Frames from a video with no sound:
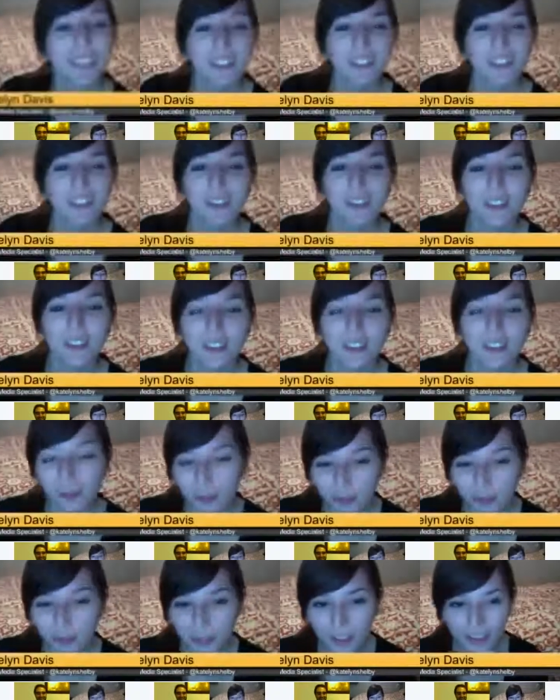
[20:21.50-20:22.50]
this this
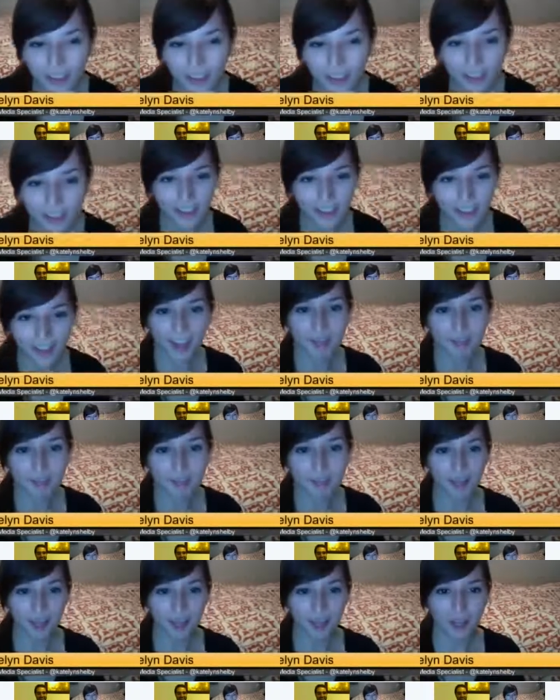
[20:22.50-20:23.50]
whole thing is like
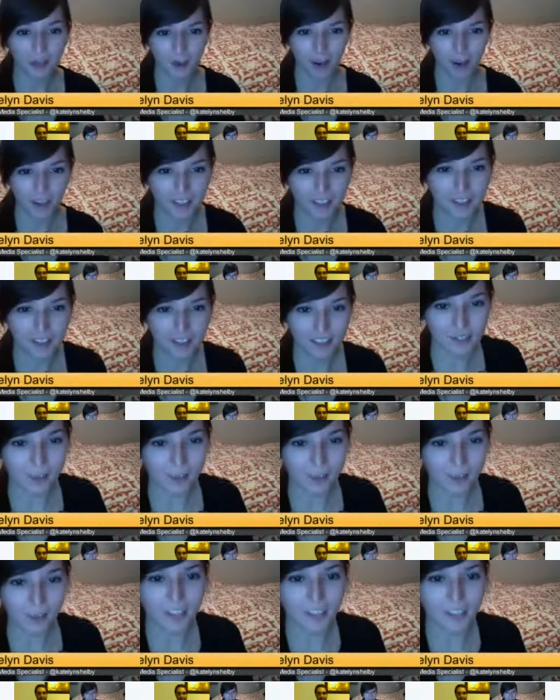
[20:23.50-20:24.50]
everyday practice for
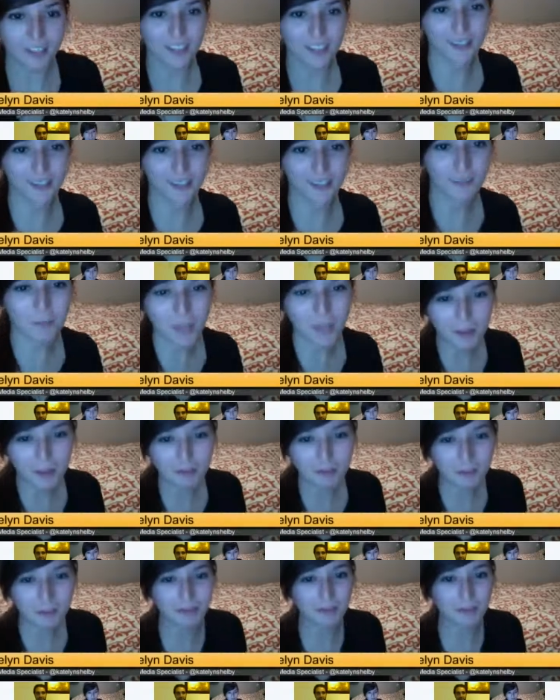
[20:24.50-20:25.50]
me, and so
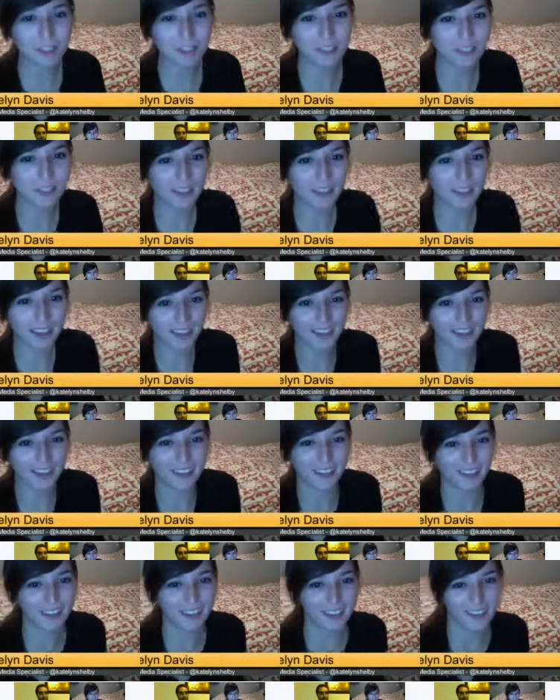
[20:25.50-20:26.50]
sometimes I'm just like,
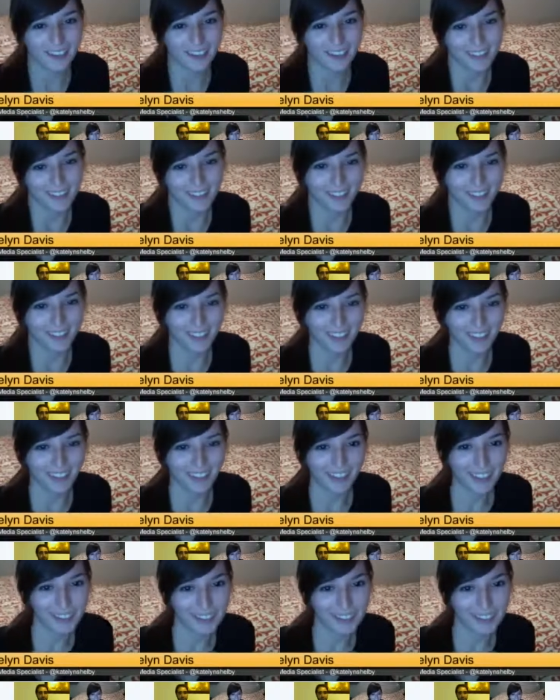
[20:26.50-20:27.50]
I
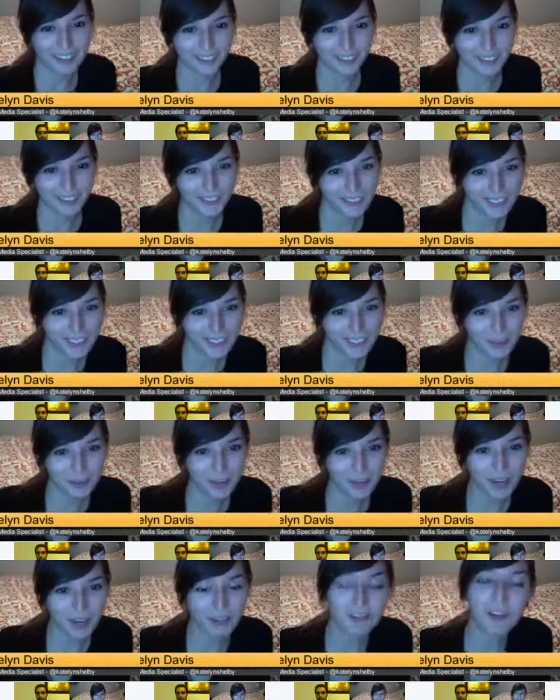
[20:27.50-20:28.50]
don't know, so
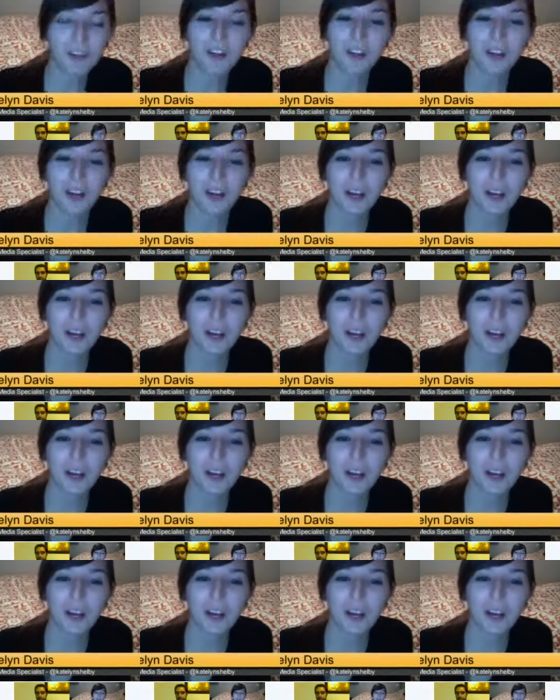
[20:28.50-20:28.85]
whatever.